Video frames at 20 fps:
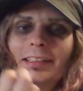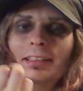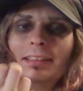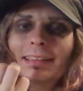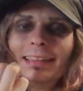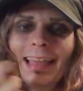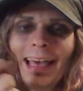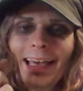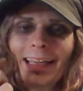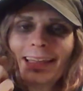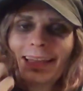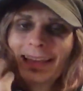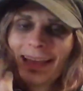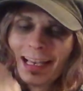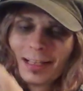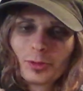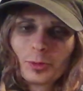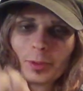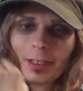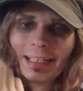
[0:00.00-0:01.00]

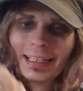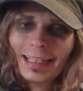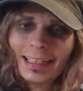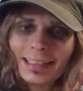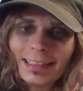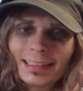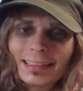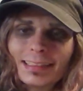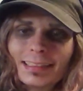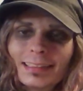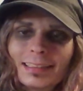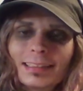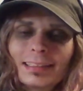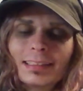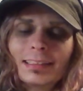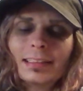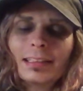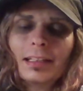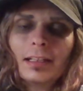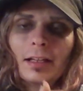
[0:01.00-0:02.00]
That's what it is.
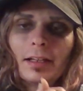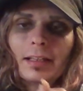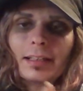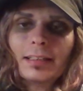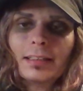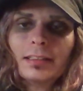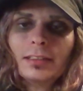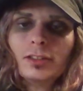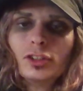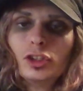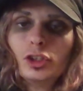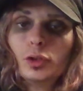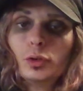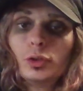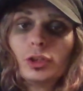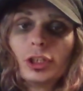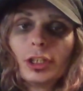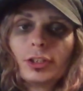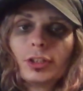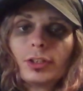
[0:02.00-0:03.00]

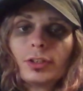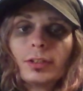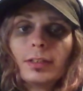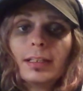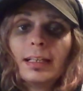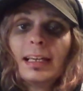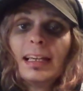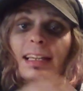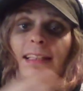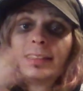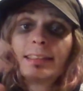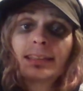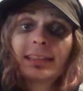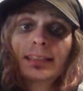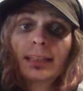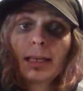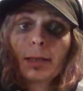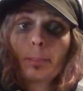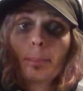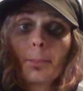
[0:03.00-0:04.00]
It's
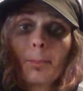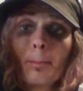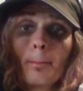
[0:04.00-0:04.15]
the